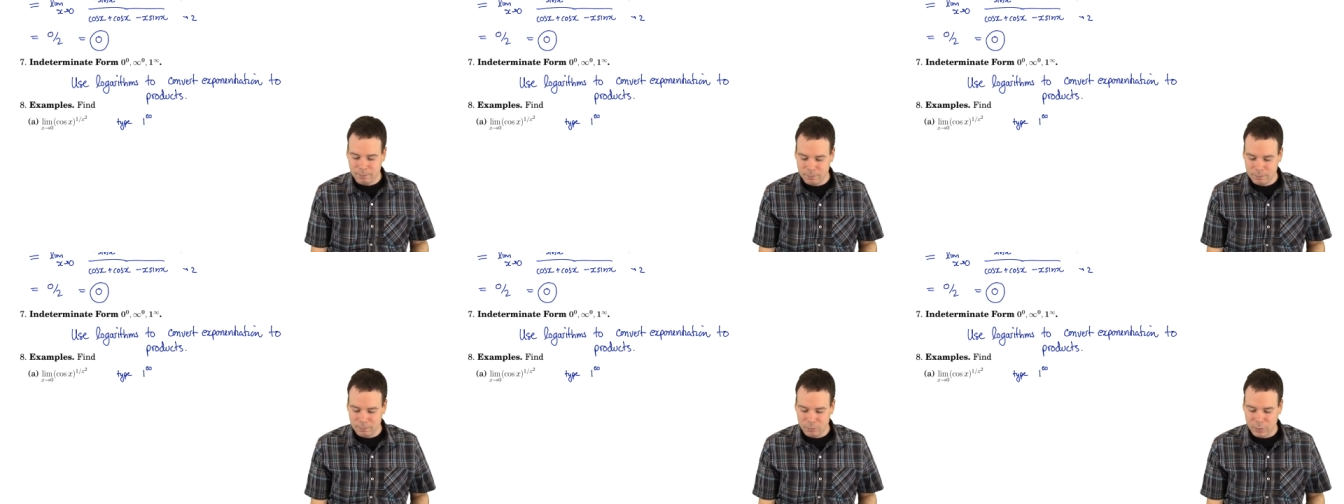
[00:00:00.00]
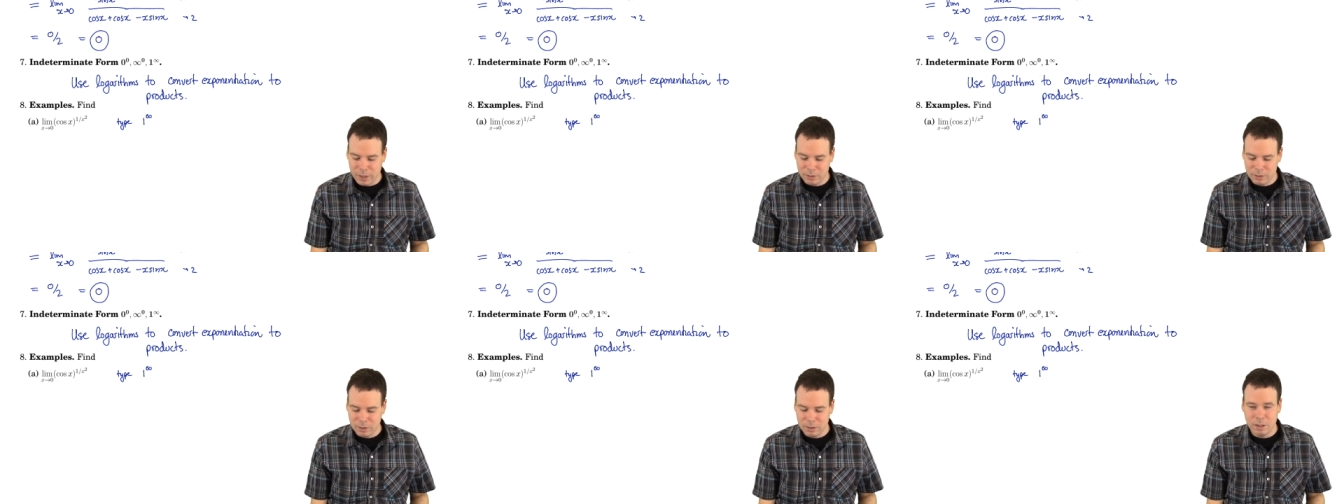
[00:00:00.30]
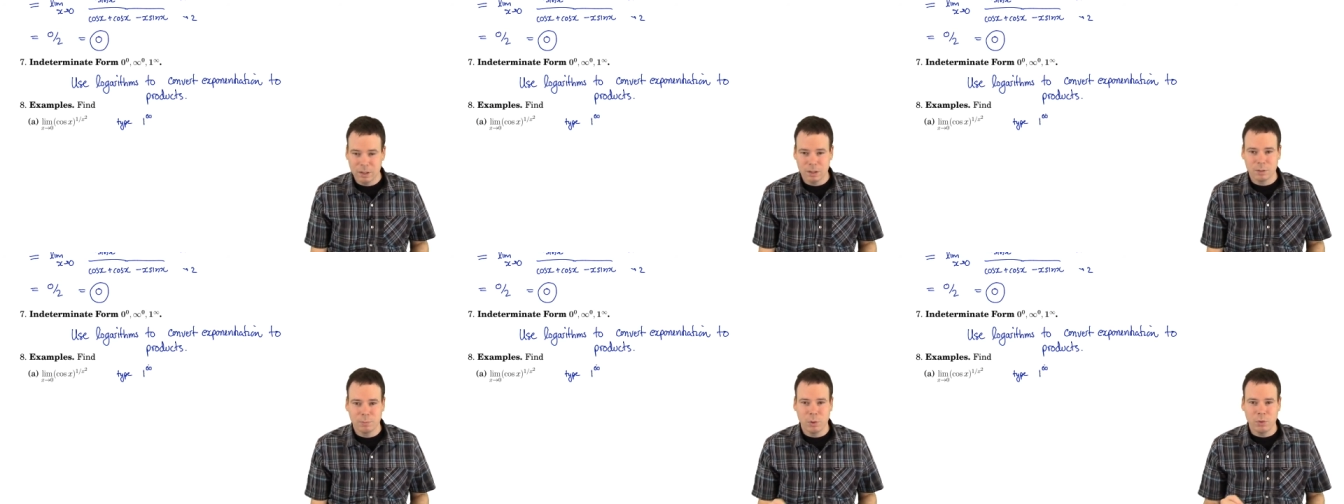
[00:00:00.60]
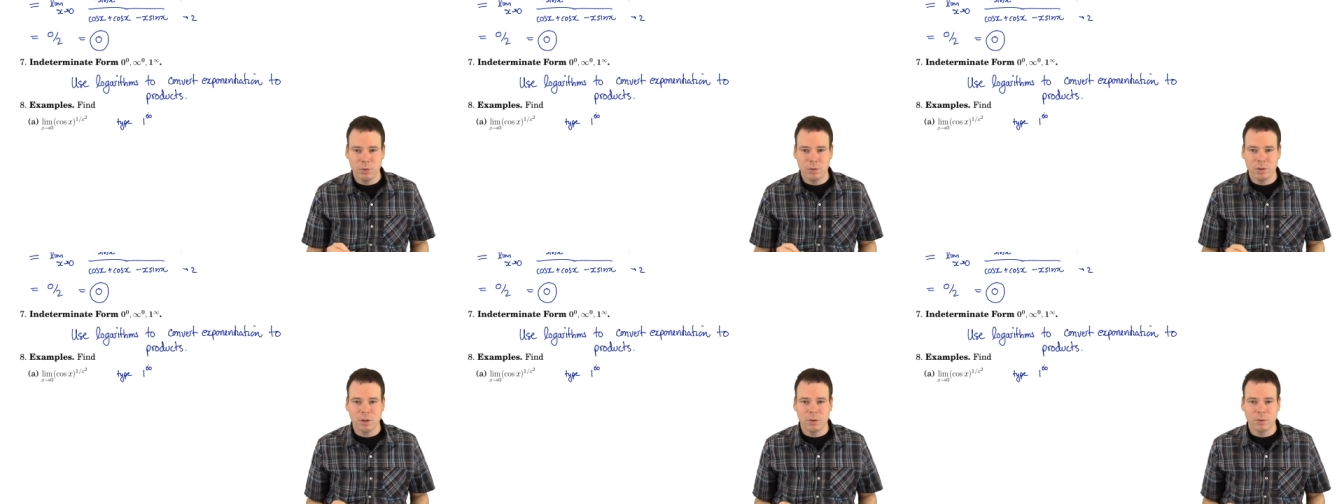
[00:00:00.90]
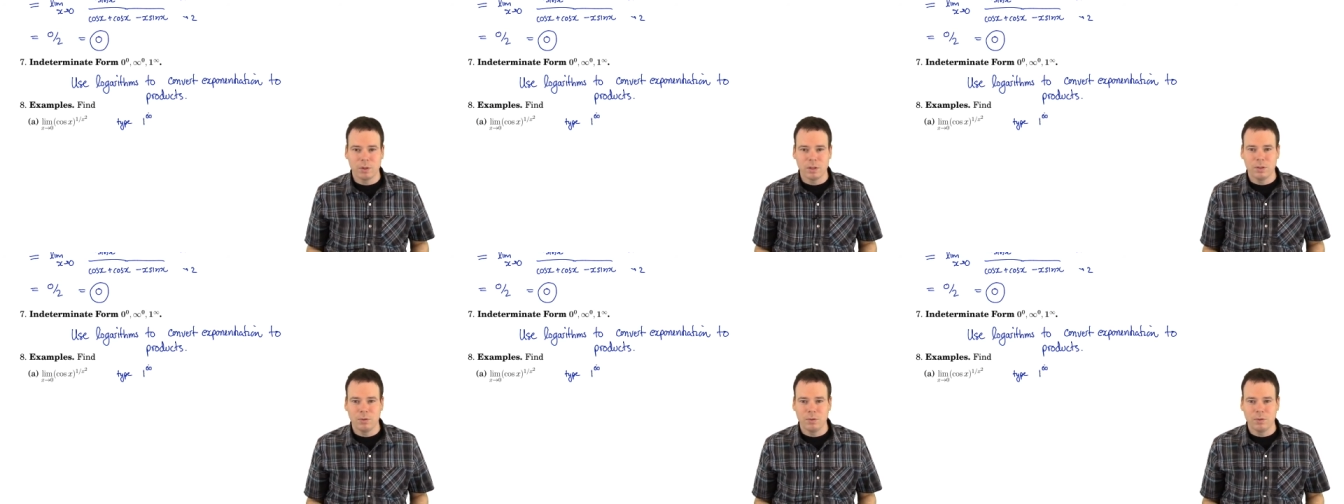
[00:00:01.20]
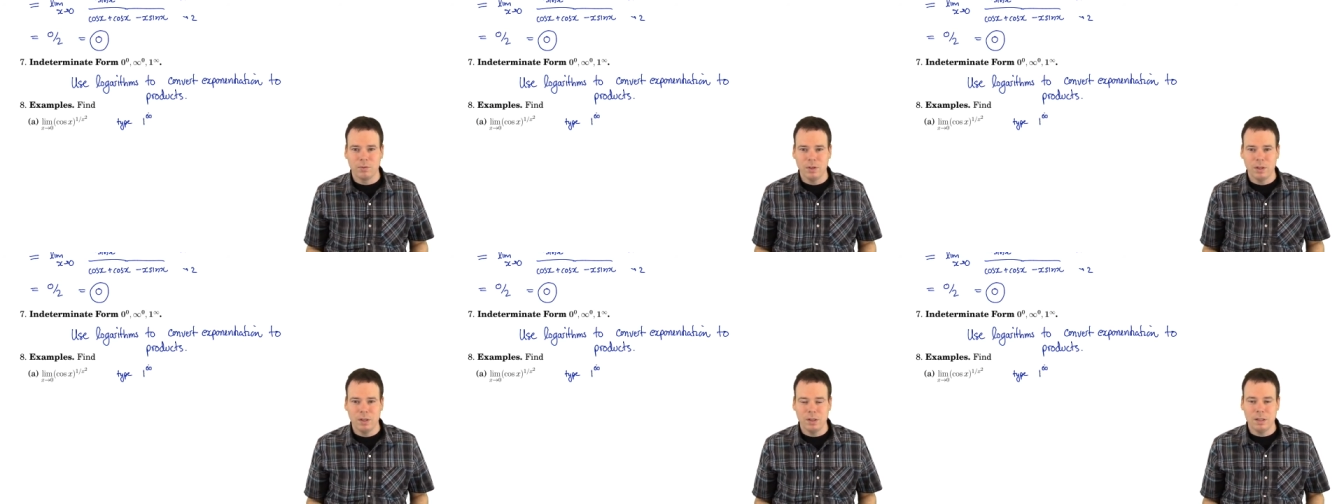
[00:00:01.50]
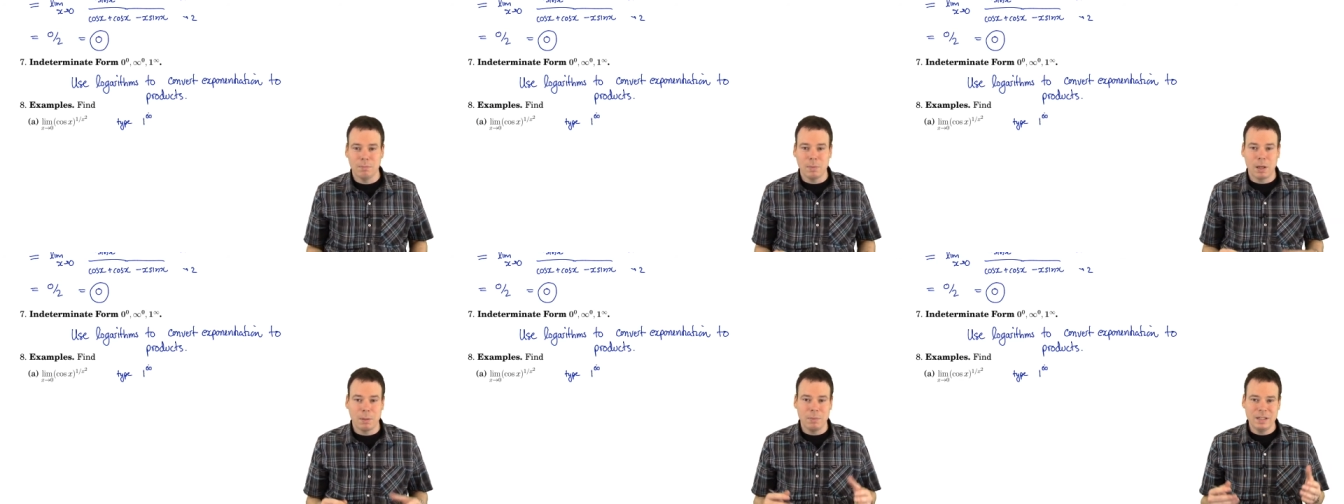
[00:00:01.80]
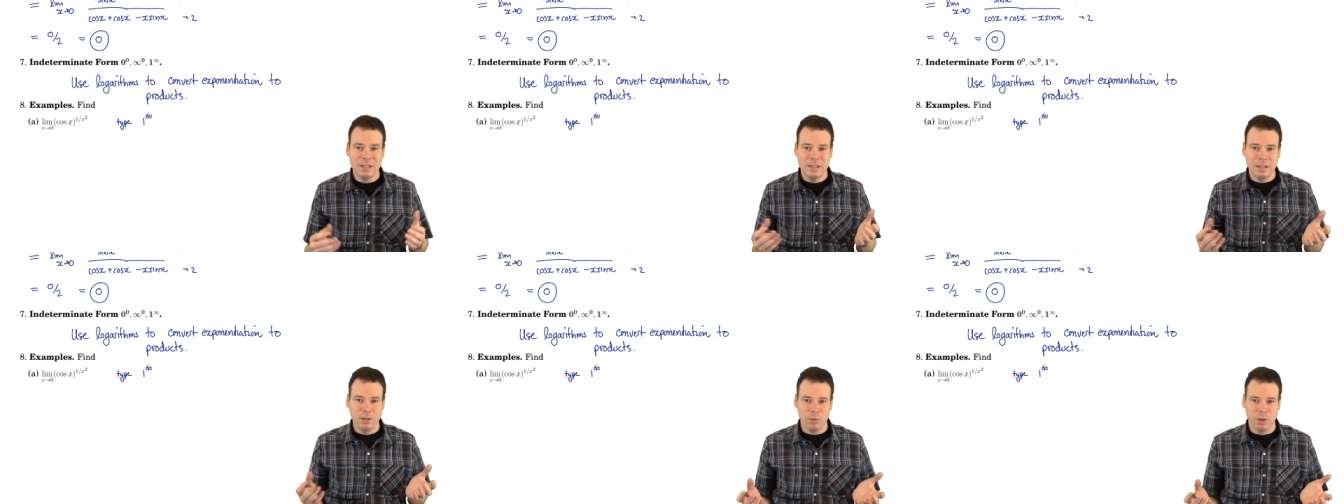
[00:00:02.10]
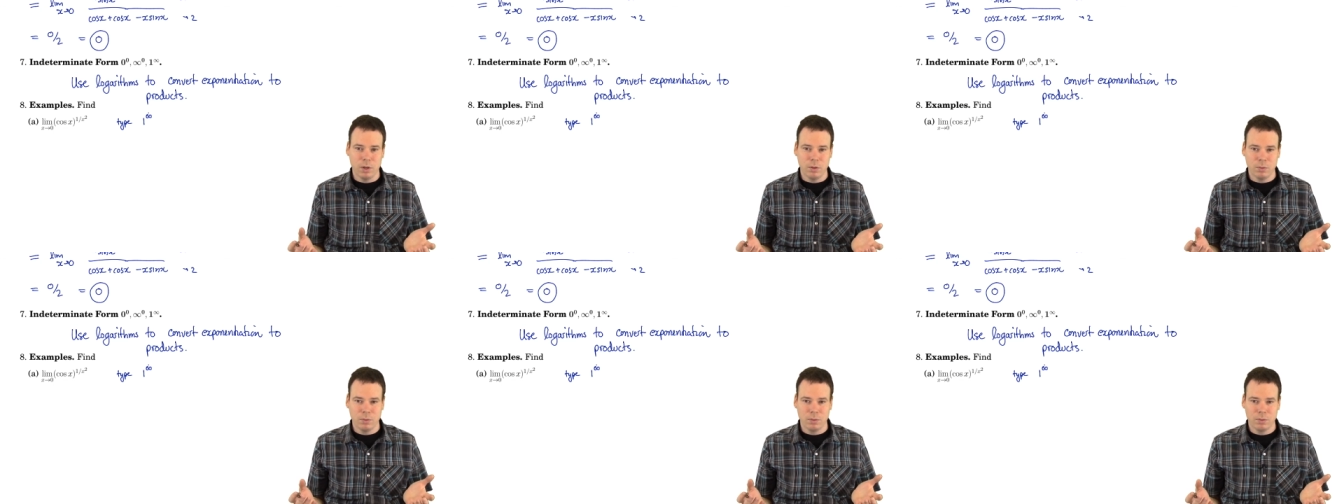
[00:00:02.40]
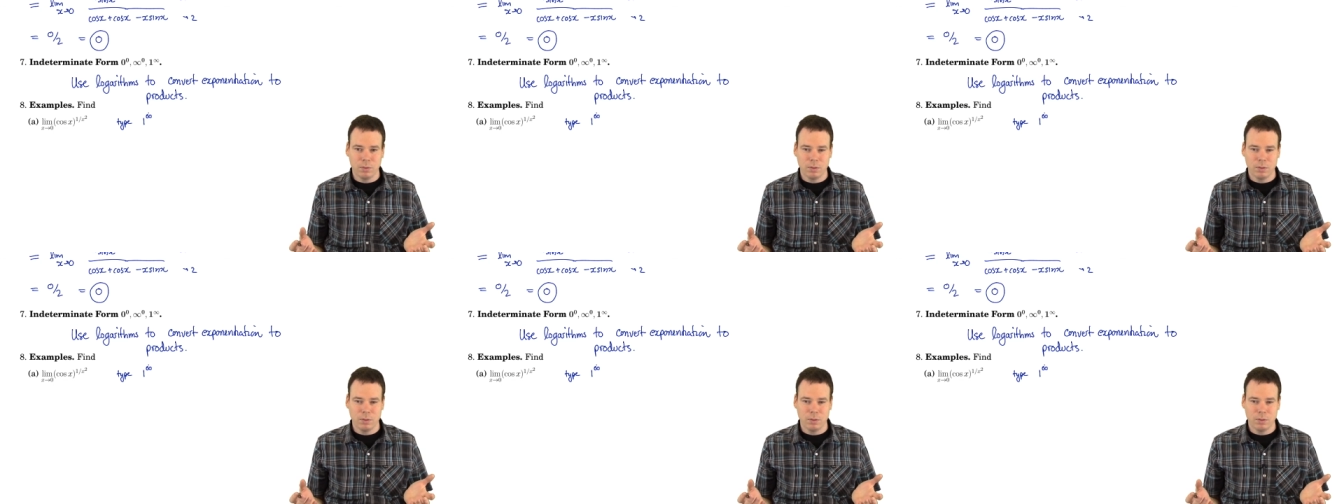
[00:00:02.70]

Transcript: raised to the exponent going to infinity, might be 0.